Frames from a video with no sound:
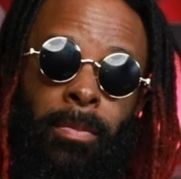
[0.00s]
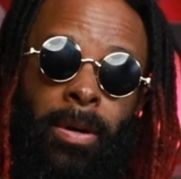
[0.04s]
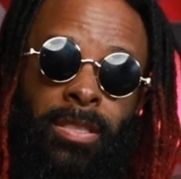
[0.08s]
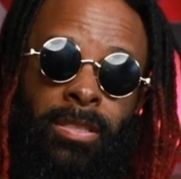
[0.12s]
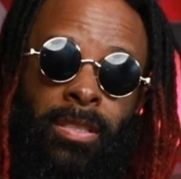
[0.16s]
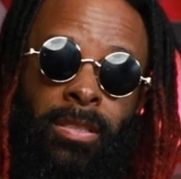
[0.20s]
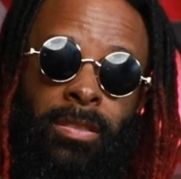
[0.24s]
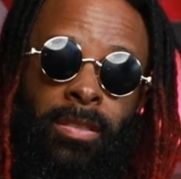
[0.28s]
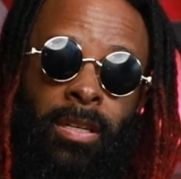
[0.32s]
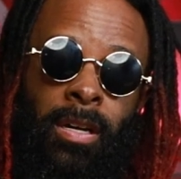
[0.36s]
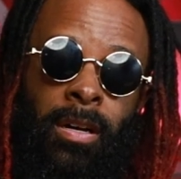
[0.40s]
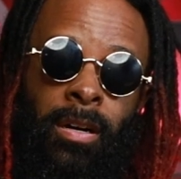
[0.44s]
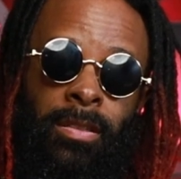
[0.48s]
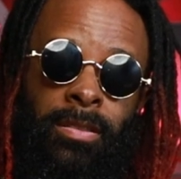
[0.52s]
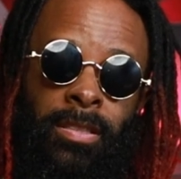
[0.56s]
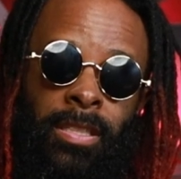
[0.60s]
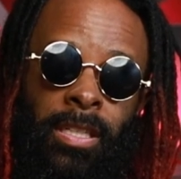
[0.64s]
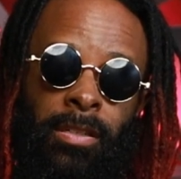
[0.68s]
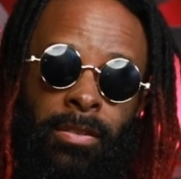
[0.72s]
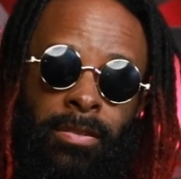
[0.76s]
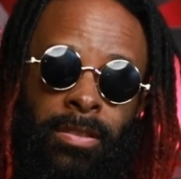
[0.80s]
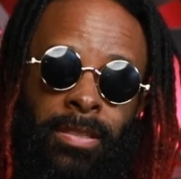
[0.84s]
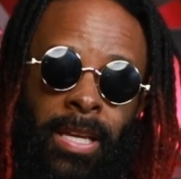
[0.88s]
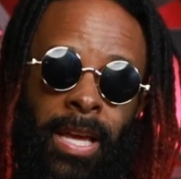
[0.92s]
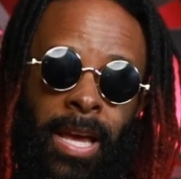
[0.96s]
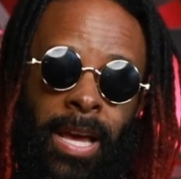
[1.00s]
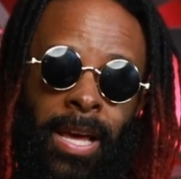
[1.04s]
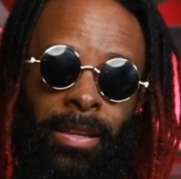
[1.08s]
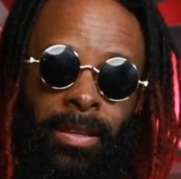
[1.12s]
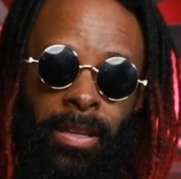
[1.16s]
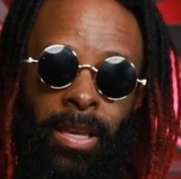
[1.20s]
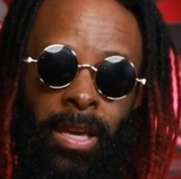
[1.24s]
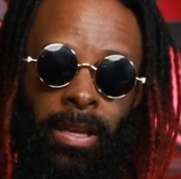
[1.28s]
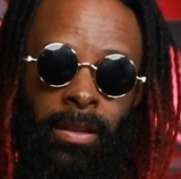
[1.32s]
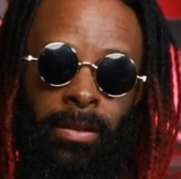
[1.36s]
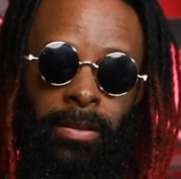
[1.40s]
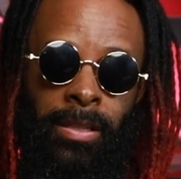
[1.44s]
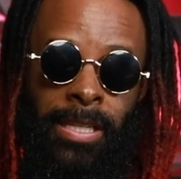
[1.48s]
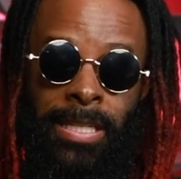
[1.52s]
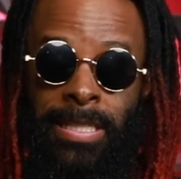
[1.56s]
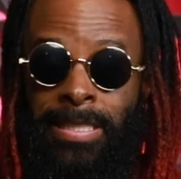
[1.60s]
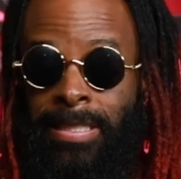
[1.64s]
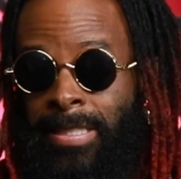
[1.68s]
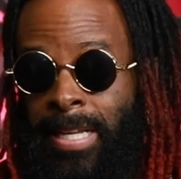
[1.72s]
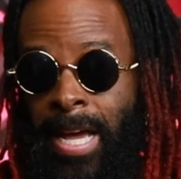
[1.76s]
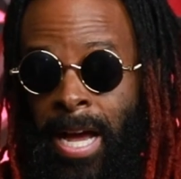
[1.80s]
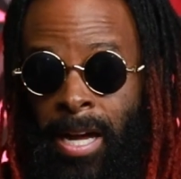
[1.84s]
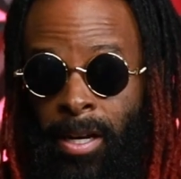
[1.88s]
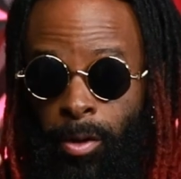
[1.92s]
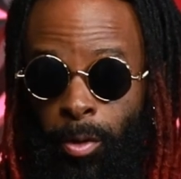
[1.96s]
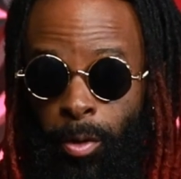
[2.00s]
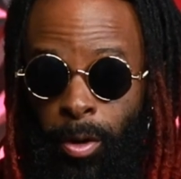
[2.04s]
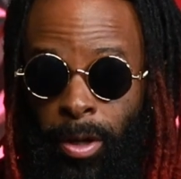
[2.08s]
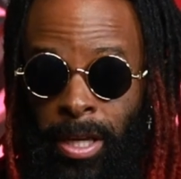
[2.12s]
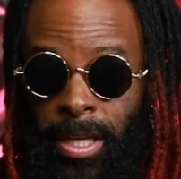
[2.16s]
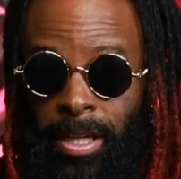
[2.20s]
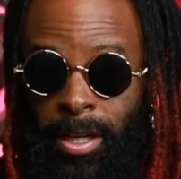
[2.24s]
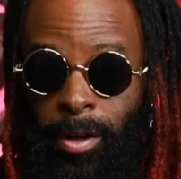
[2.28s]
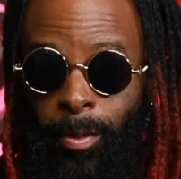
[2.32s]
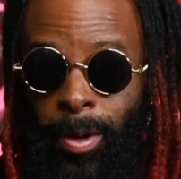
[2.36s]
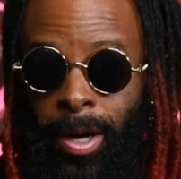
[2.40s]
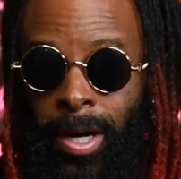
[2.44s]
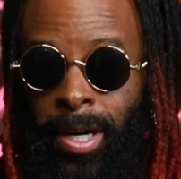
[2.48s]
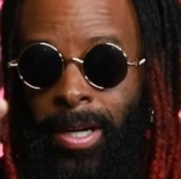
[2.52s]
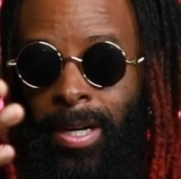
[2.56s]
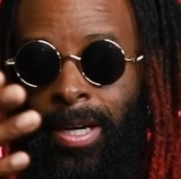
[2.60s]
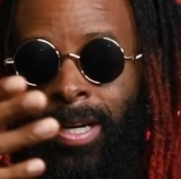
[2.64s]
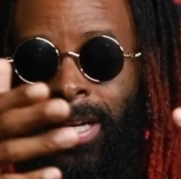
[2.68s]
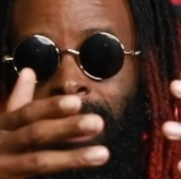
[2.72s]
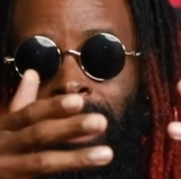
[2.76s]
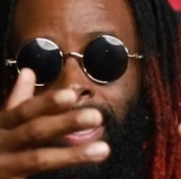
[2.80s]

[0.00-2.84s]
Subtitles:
much a tall tale sign that he's not going anywhere.